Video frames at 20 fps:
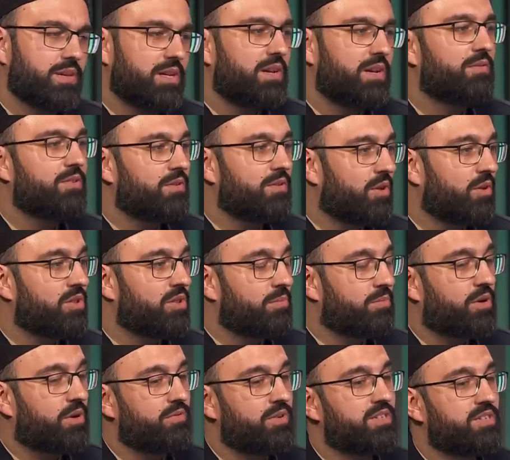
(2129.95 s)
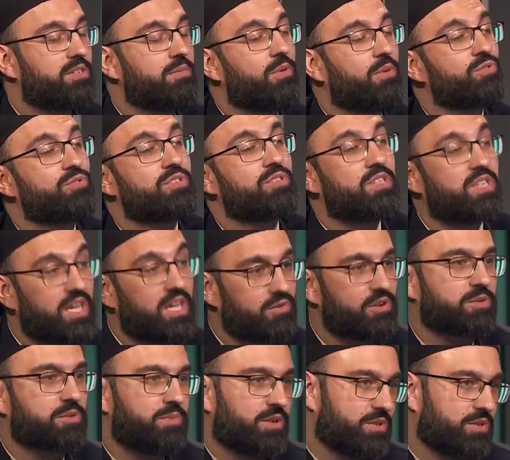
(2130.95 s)
even though the Prophet is the most
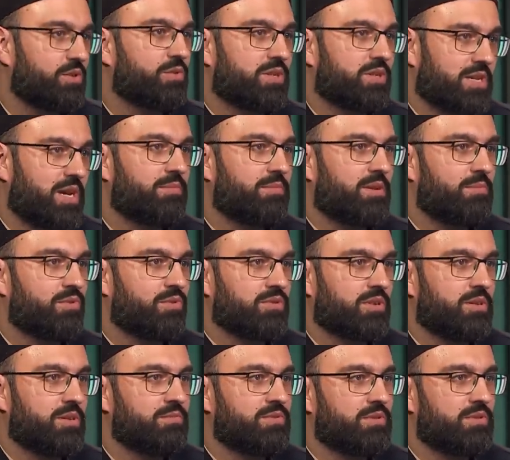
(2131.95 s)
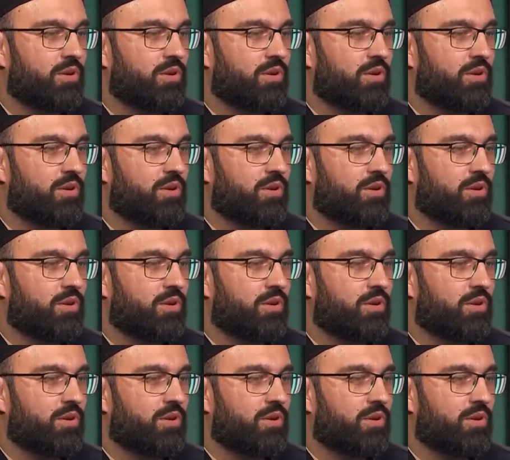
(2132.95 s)
dearest person to us Ahmadi Muslims,